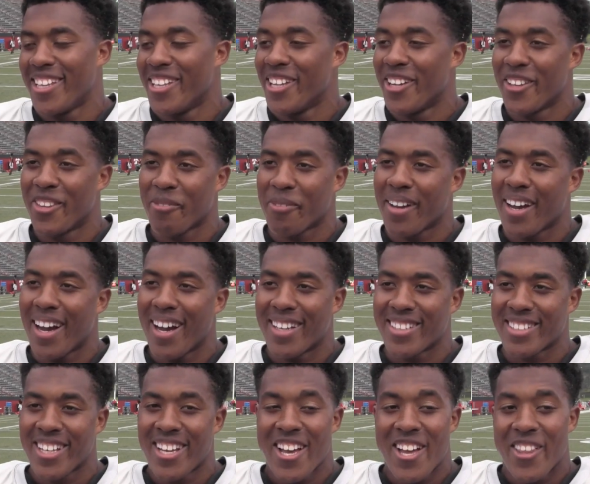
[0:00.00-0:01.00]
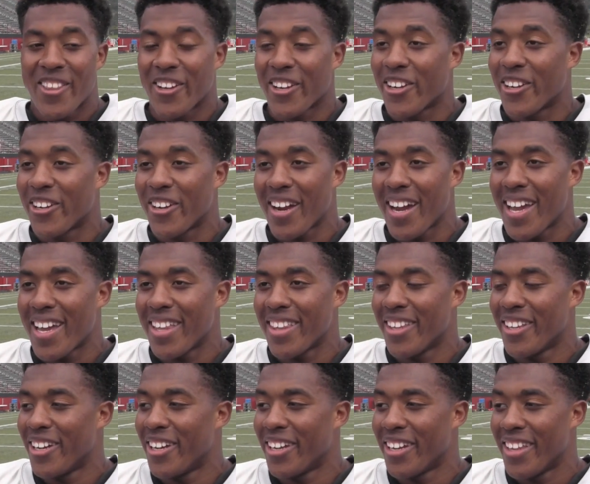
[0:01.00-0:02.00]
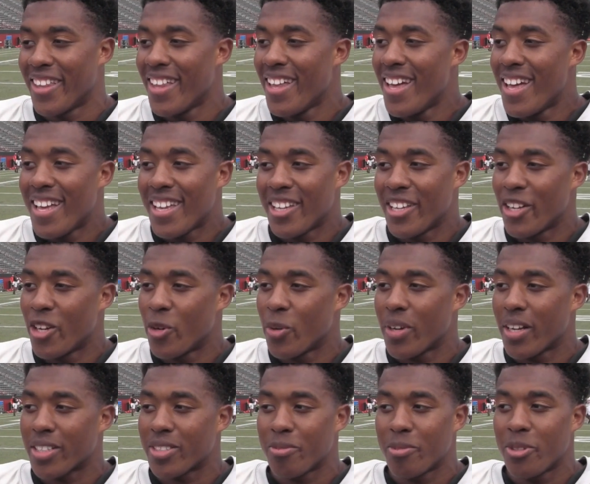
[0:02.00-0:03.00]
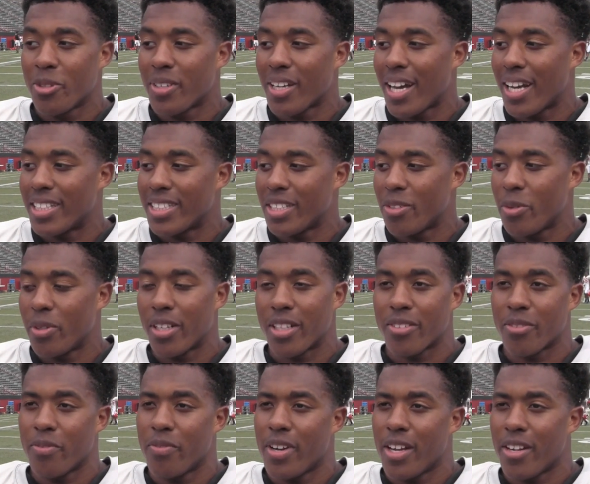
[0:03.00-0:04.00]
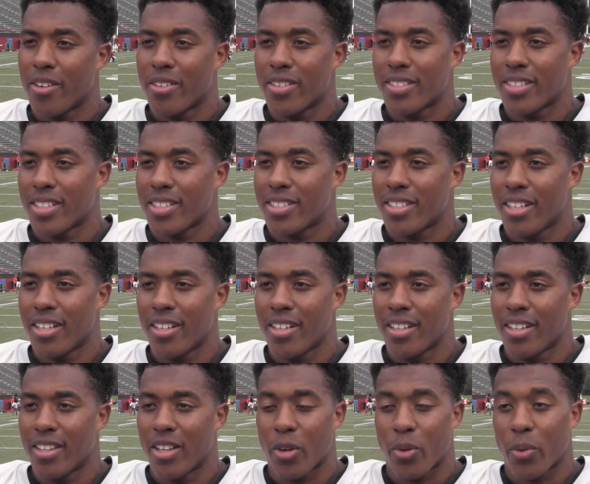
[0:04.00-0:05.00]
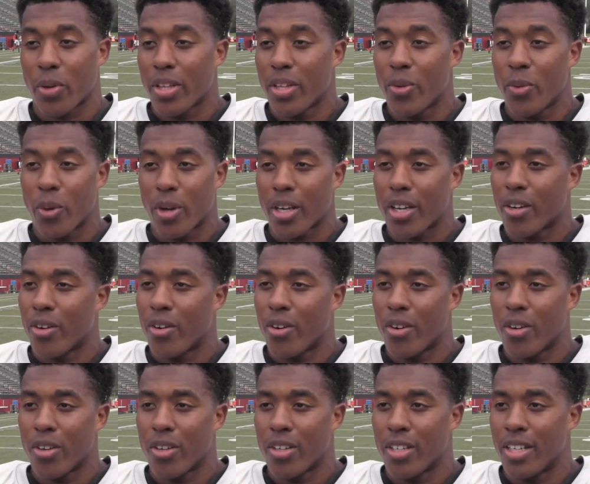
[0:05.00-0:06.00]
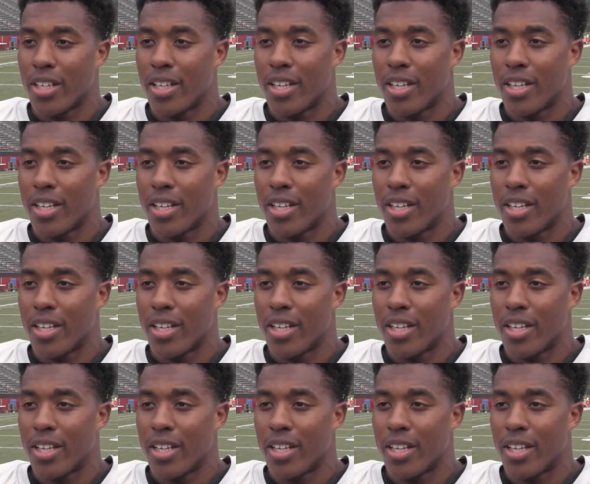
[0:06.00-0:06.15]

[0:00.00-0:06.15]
You know, them guys, they're great. We got some new guys in, we got some veterans that's here, and they're really working hard,